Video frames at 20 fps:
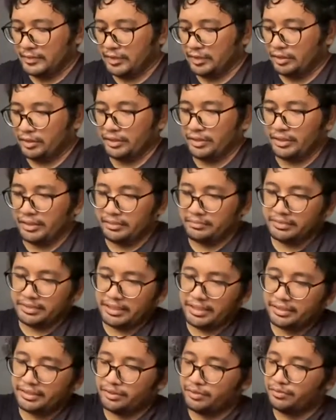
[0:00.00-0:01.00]
Okay, I'm
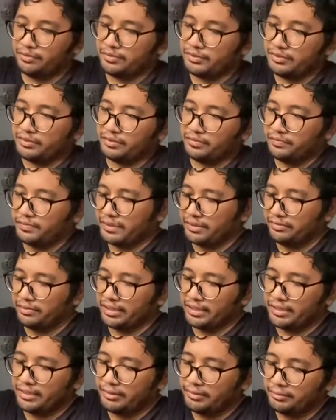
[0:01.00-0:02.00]
starting to feel the fit right
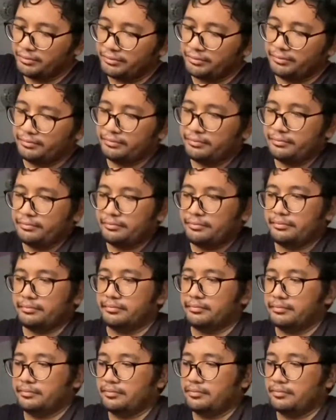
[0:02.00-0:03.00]
here.
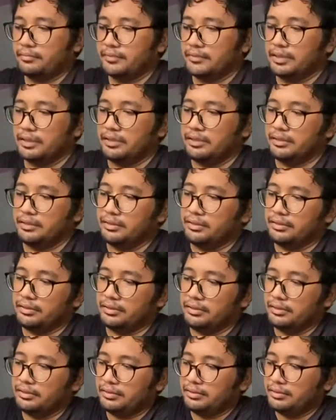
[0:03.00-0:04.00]
A
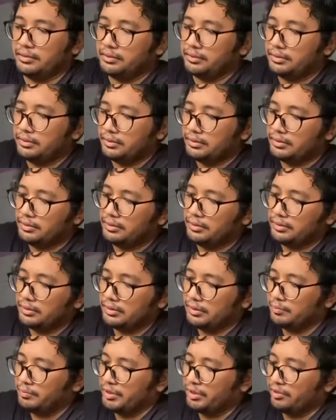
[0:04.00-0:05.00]

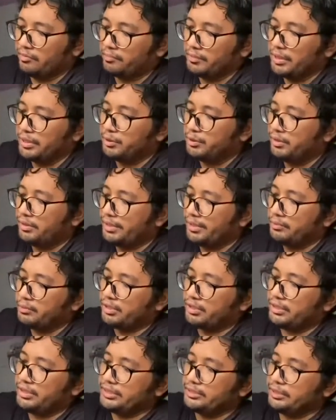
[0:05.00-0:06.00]
bit of manual labor
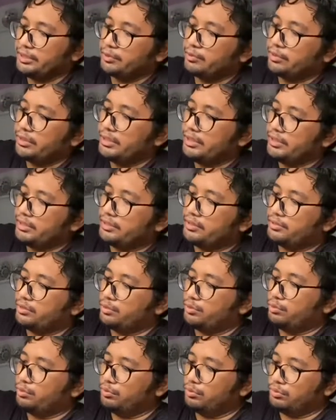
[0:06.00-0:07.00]
is required
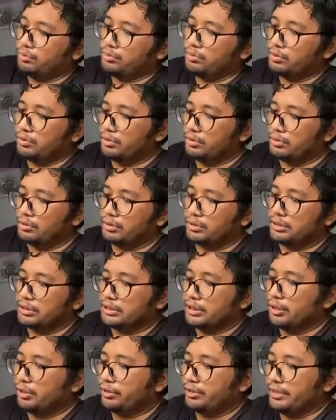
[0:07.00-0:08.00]
to
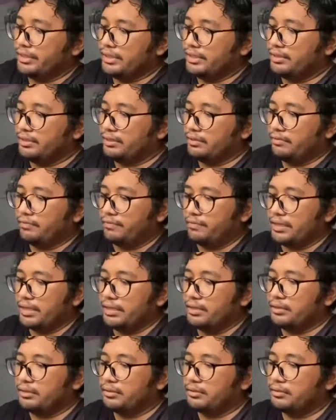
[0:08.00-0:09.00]
slot in the
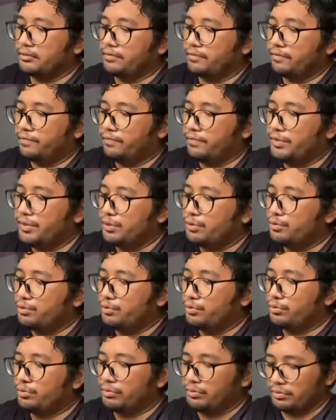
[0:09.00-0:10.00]
final
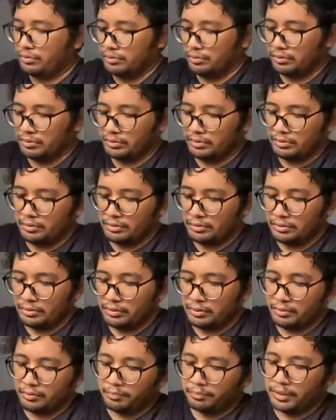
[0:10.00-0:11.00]
few
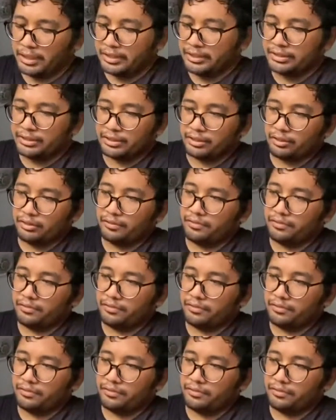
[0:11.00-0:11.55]
parts of